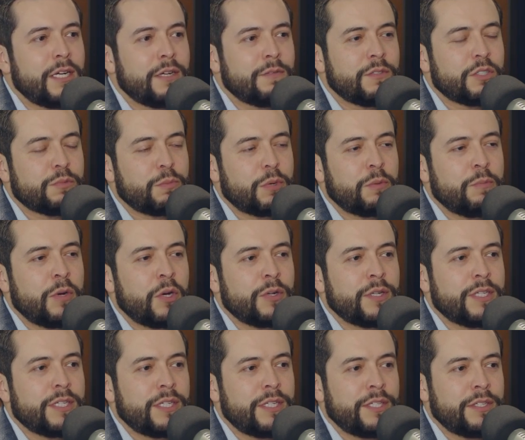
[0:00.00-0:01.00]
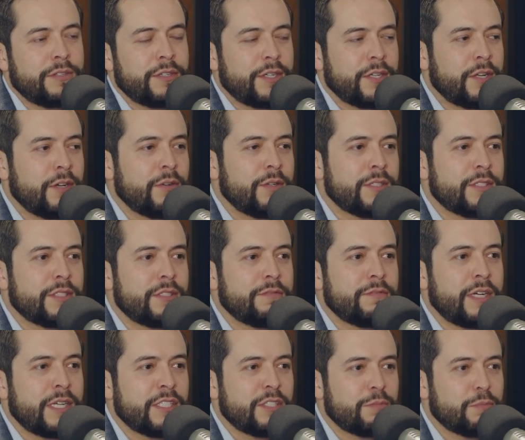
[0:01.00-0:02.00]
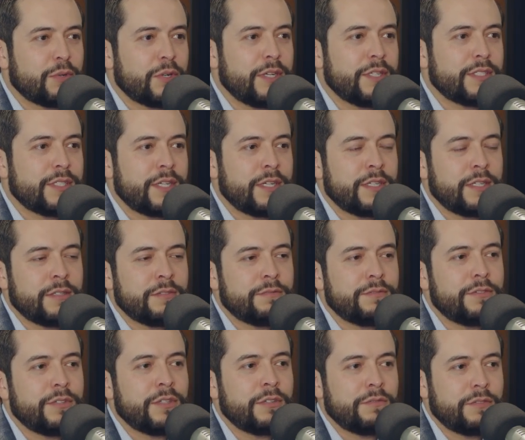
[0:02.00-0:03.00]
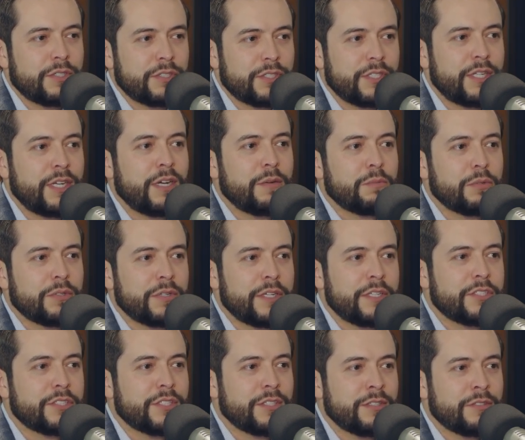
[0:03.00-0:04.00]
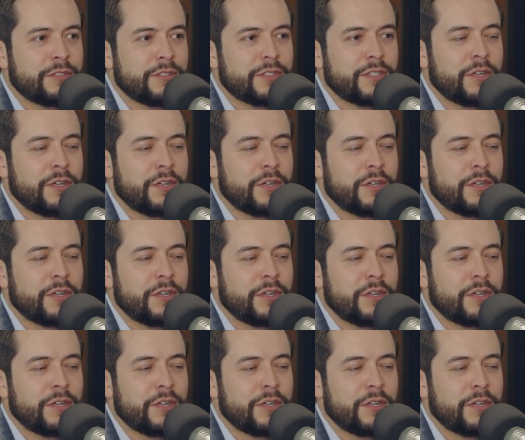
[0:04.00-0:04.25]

I was promoted a year ago as the Vice President of University Operations.